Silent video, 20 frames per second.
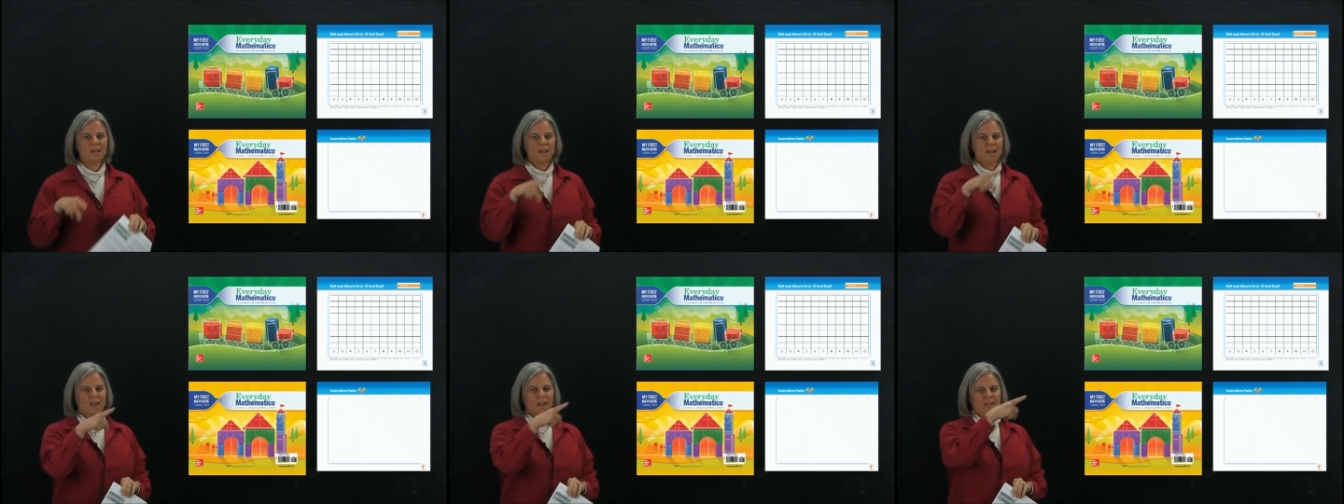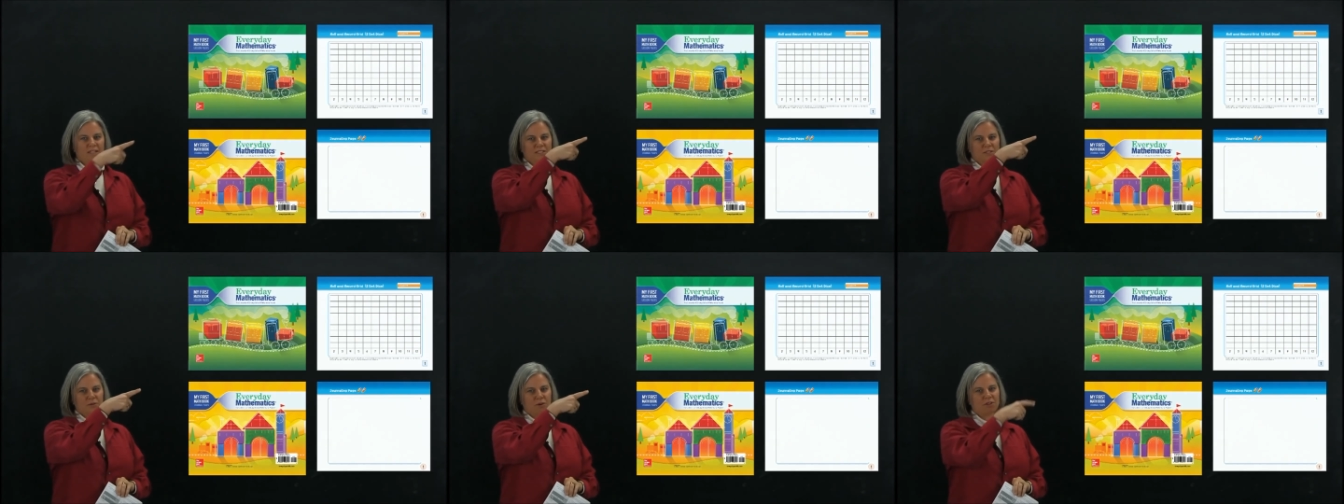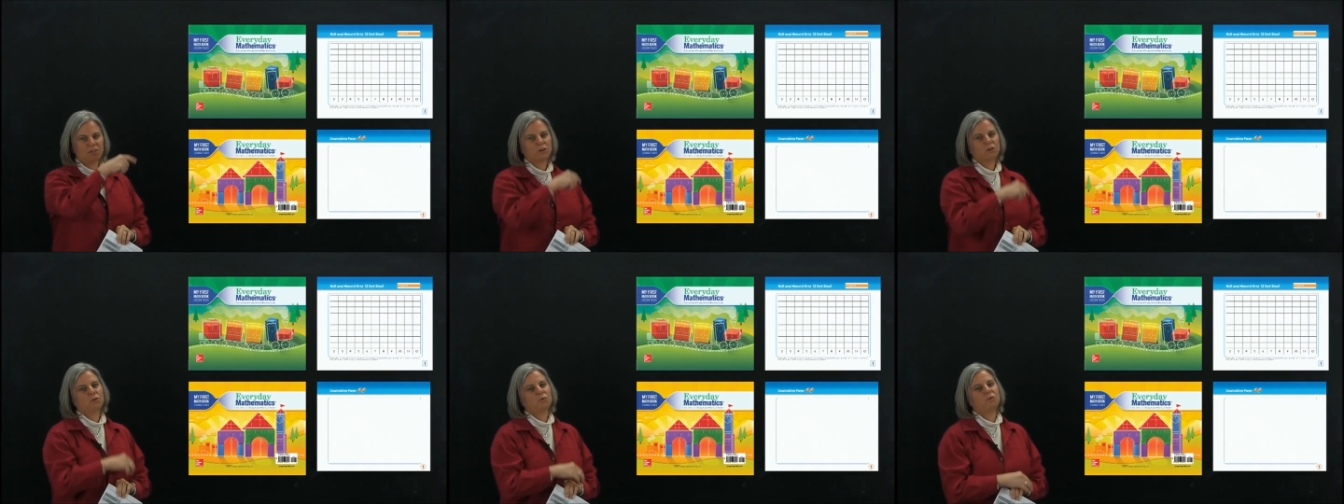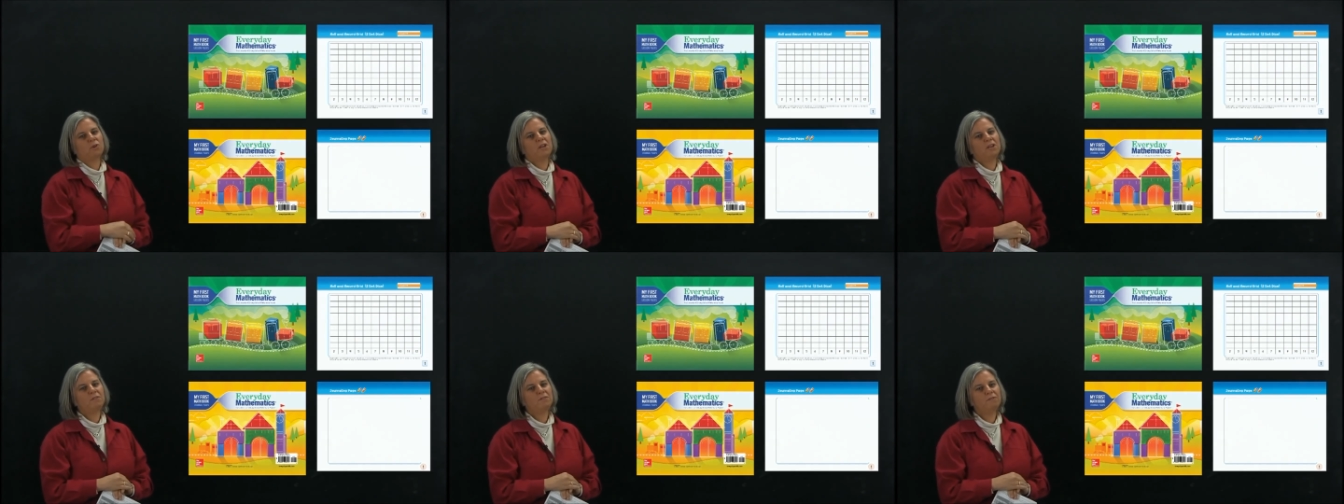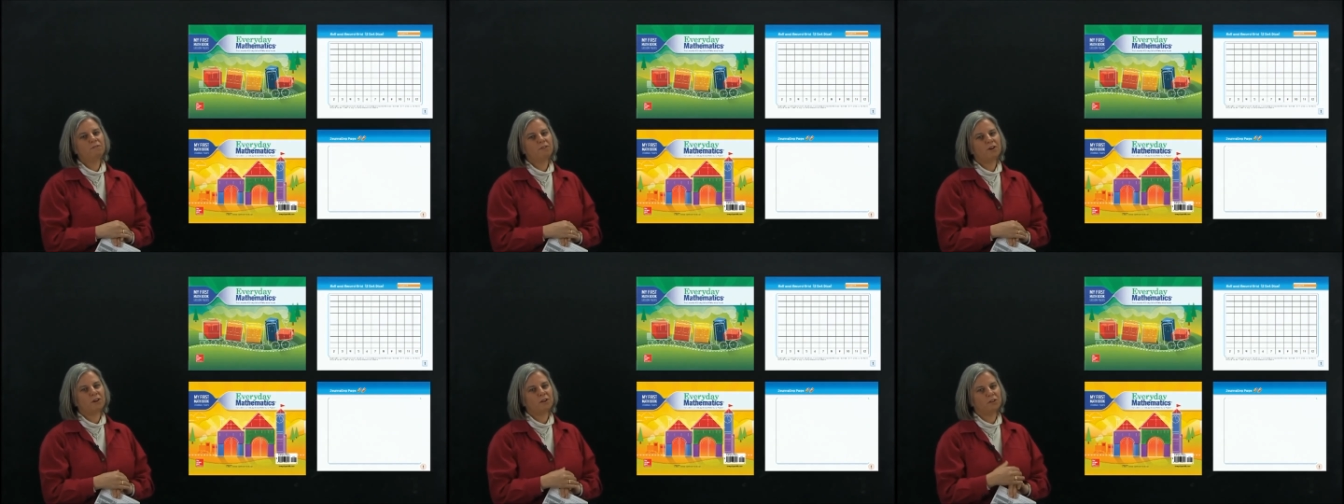And so on the green
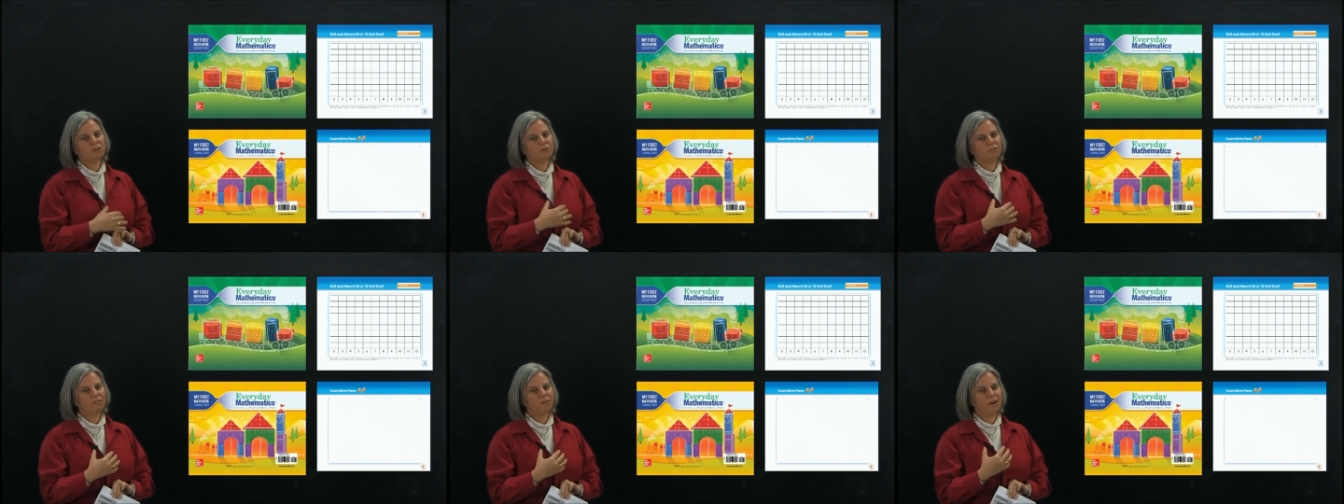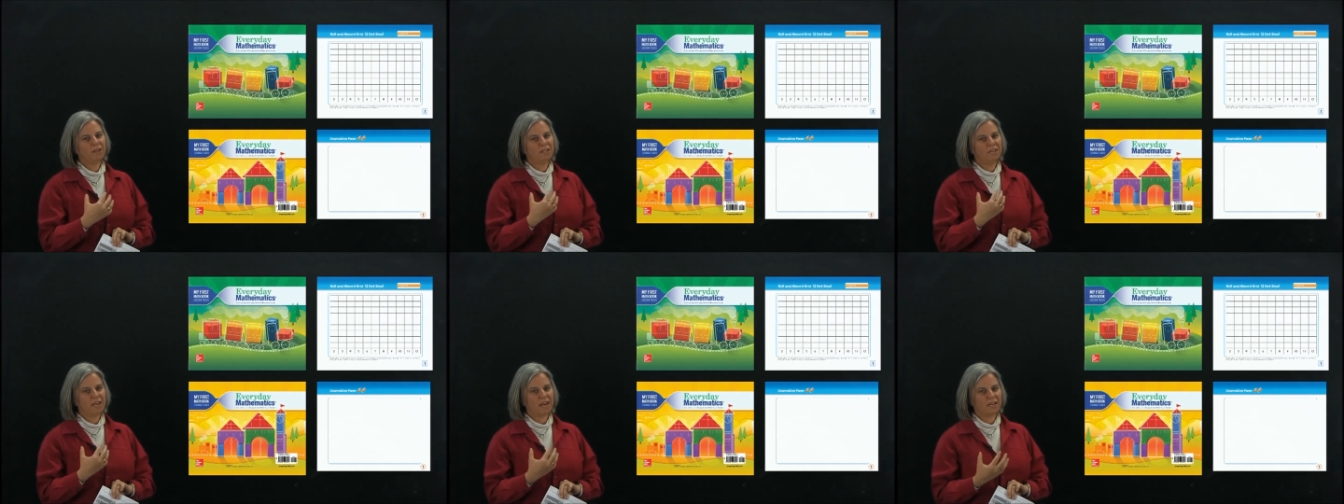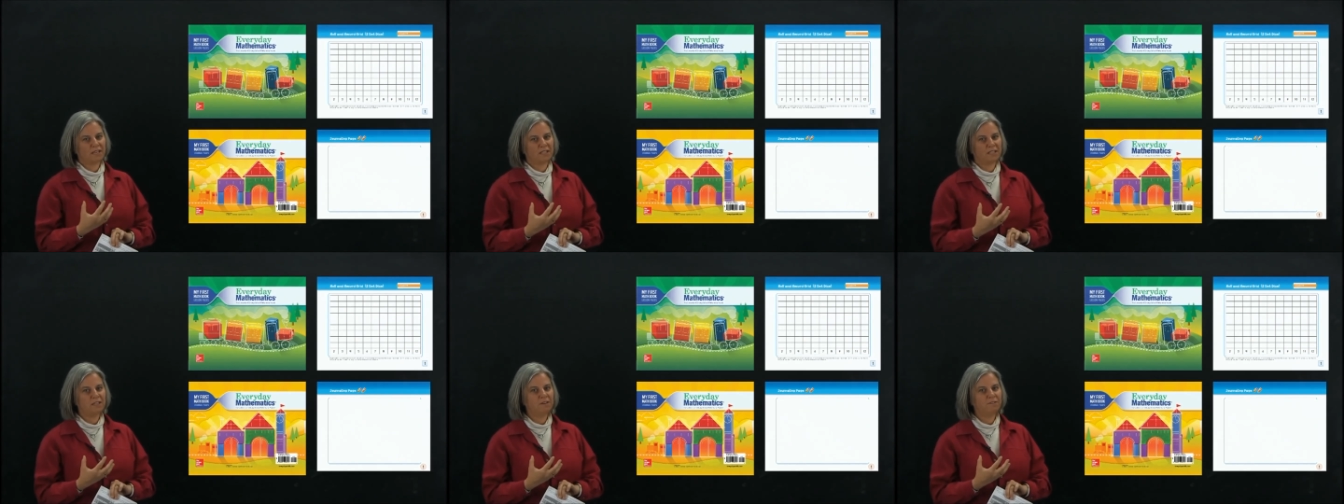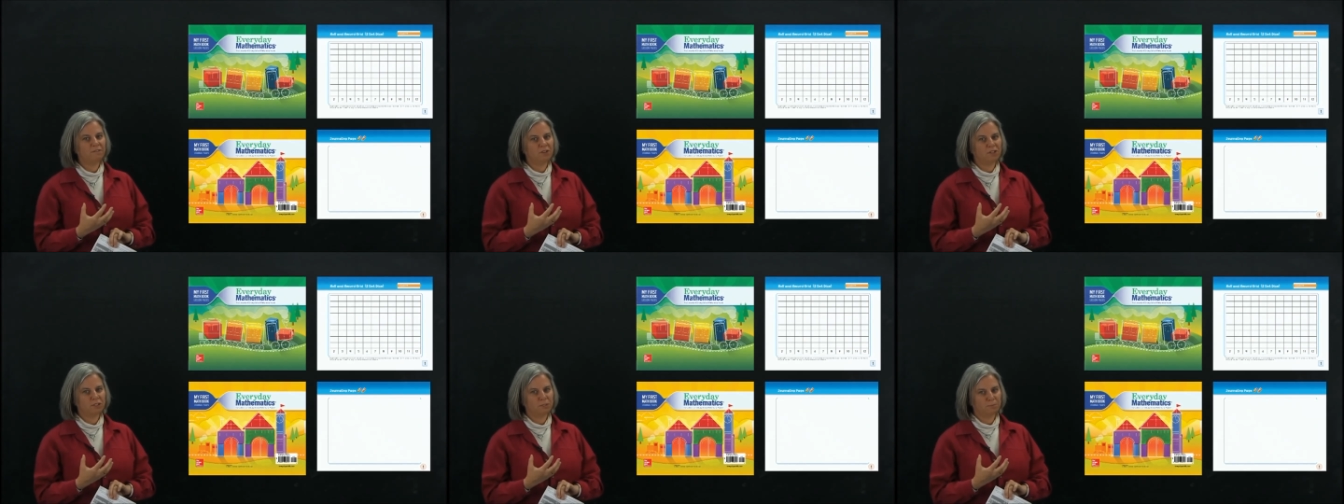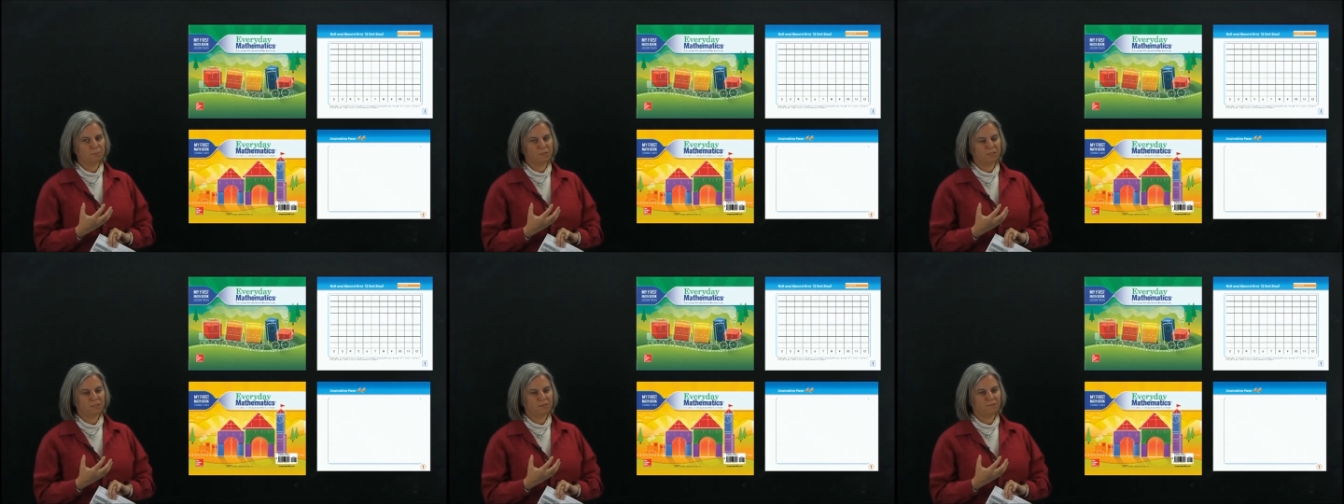front, you'll find the
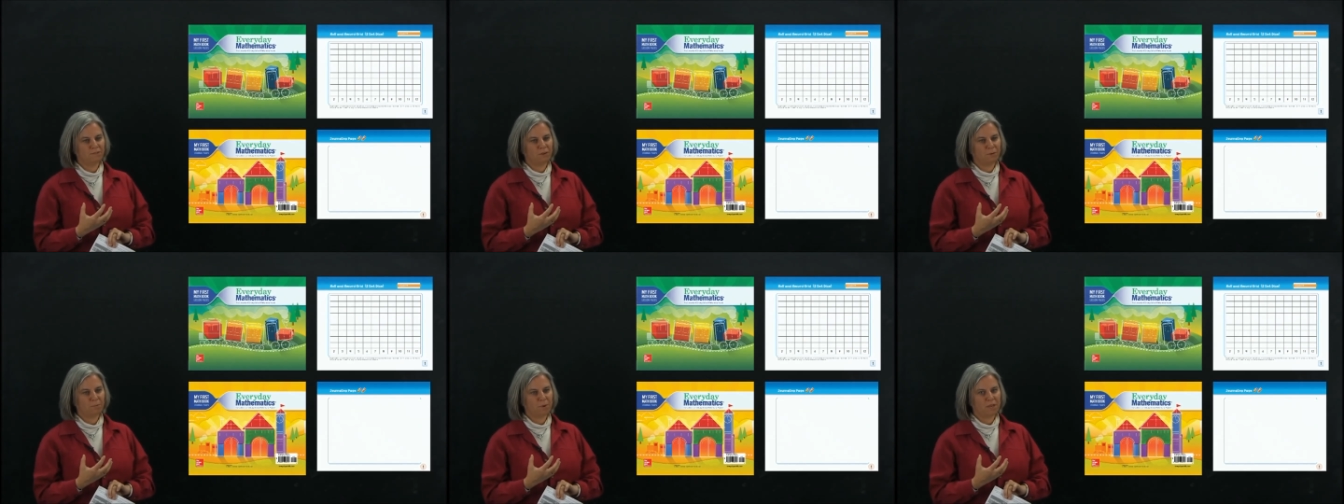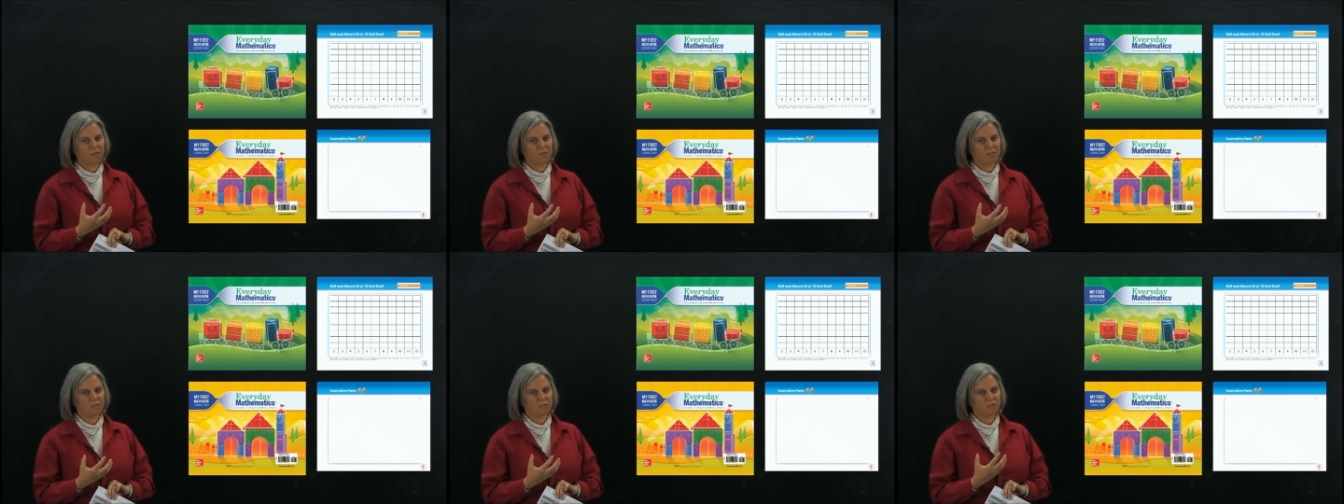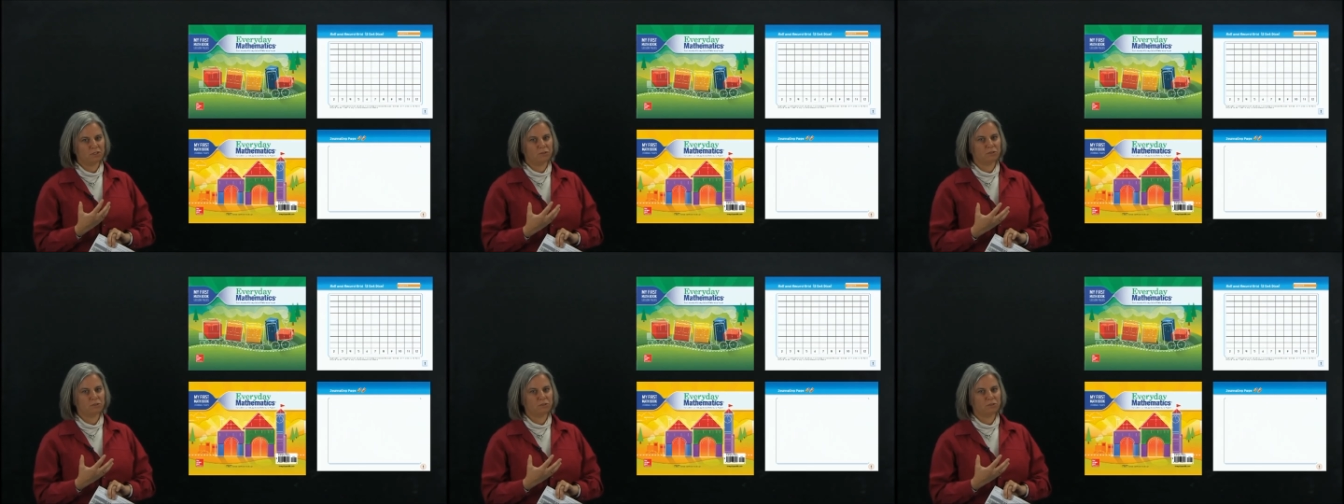activity-specific pages.